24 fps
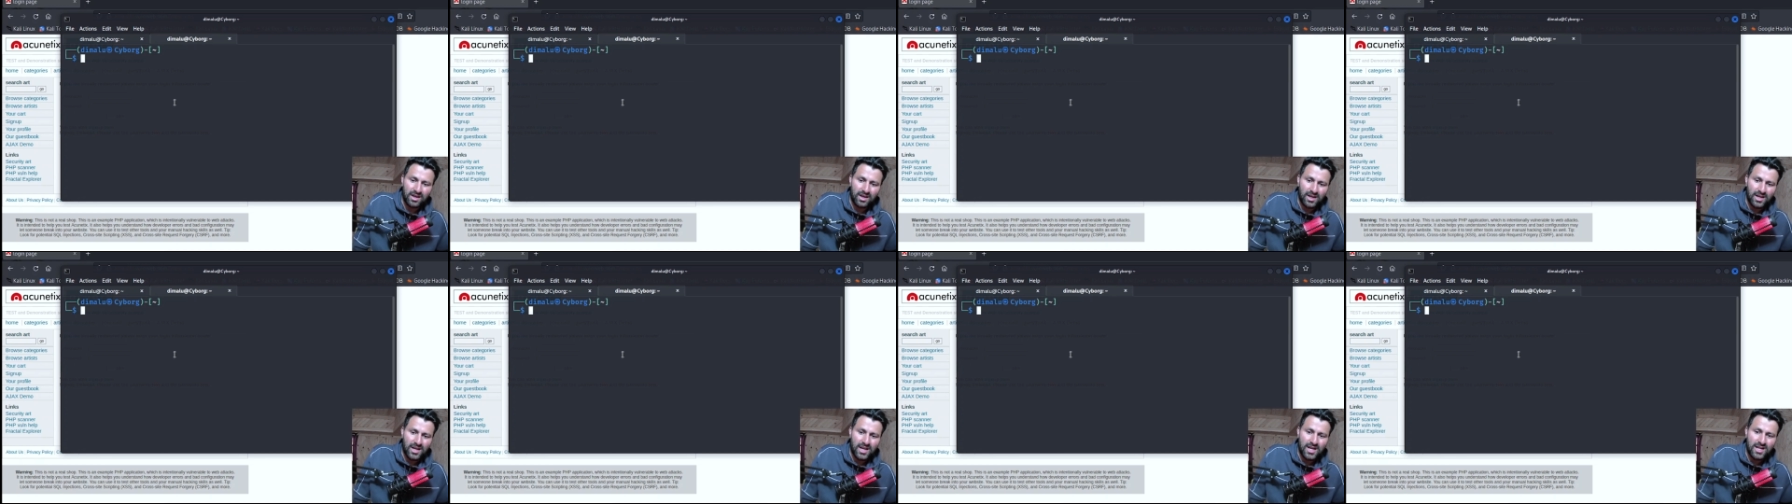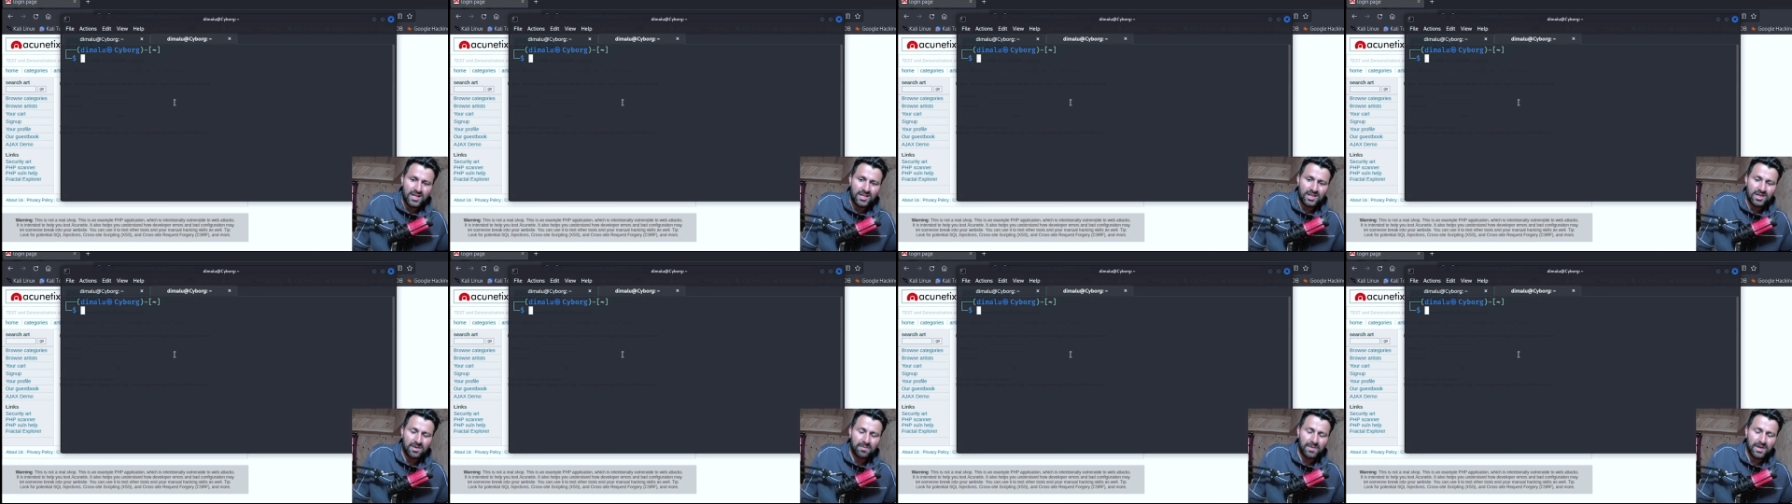
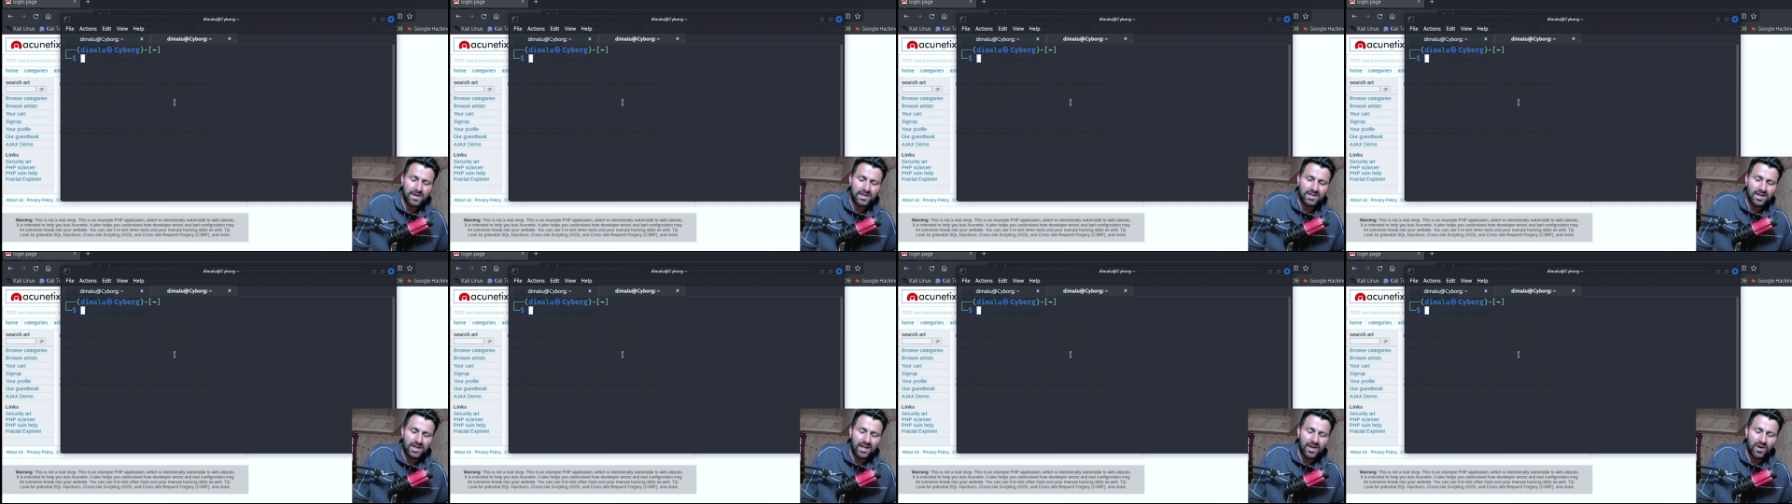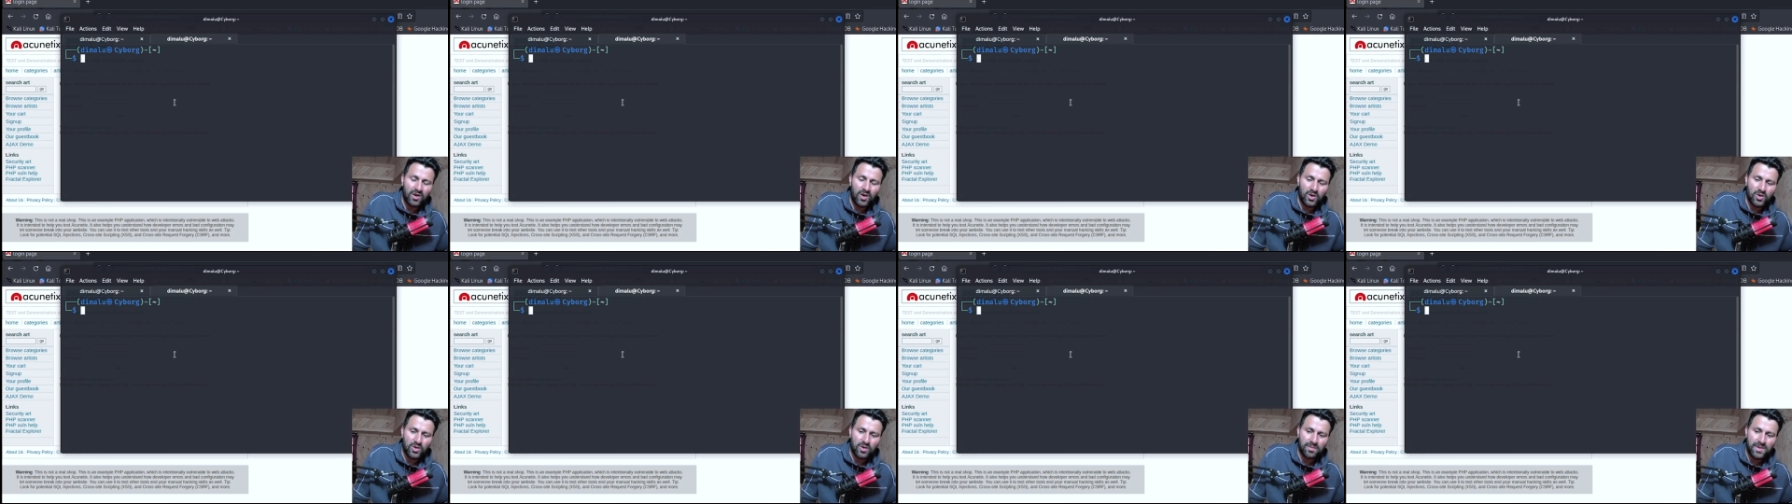it basically
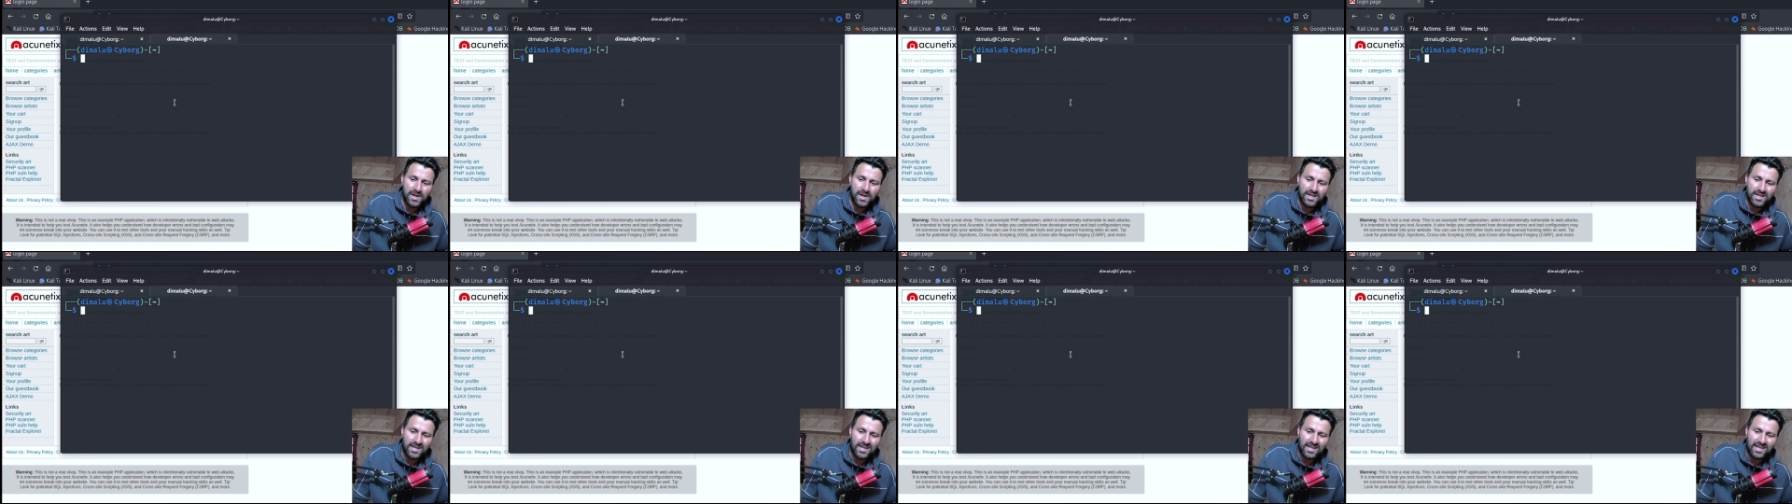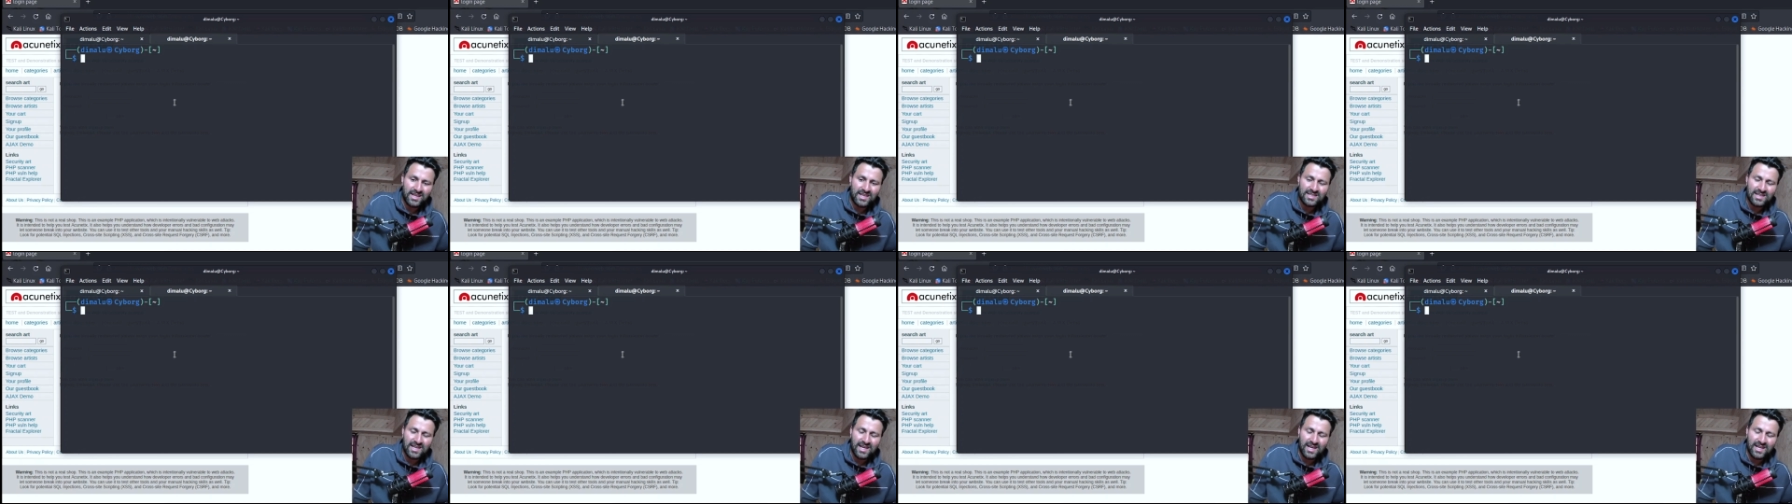automatically
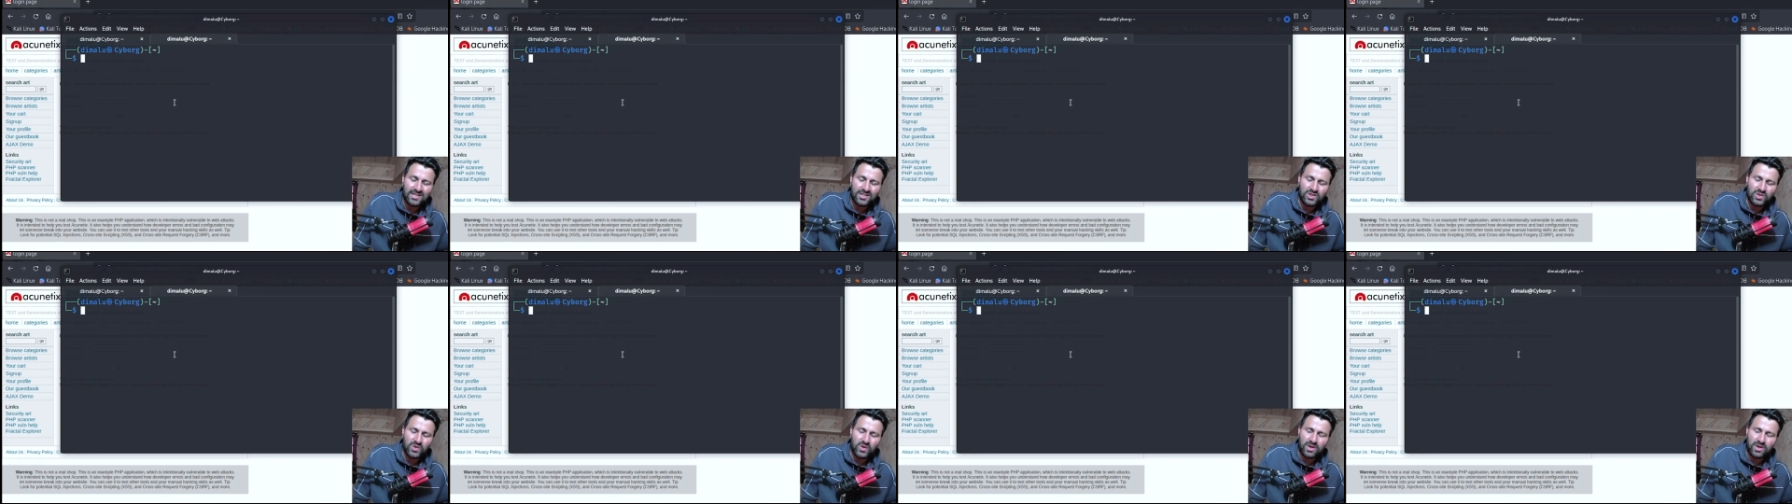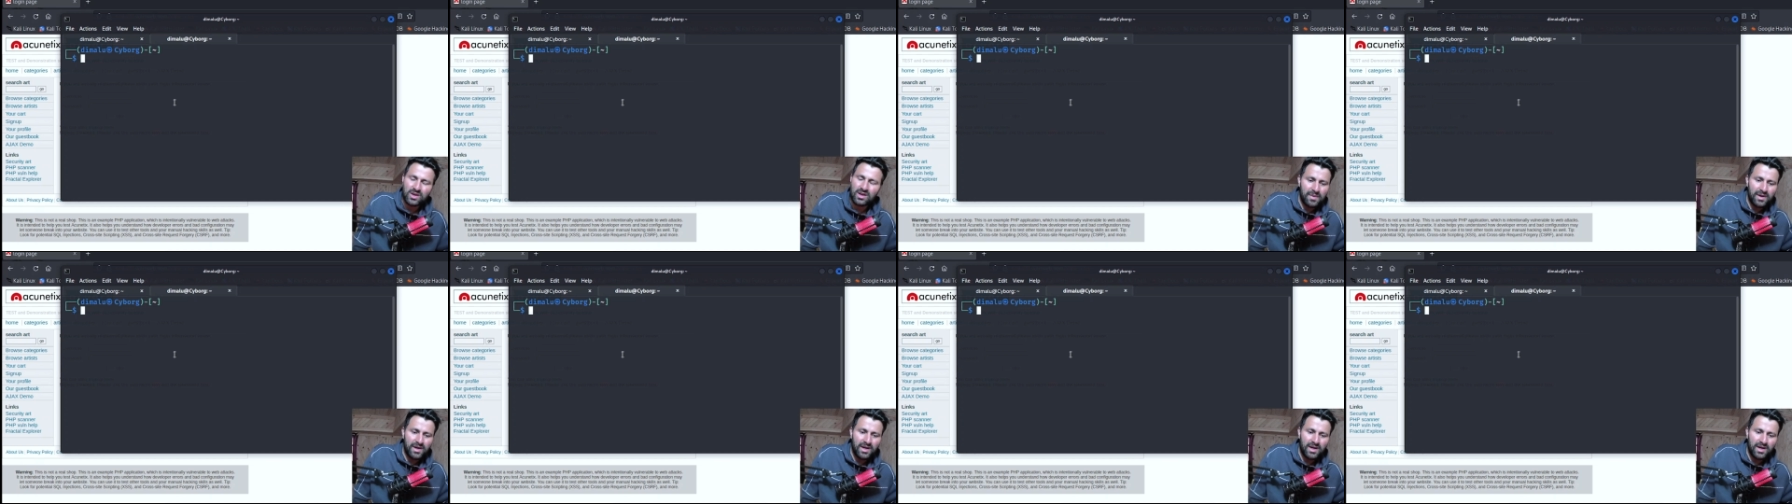scans your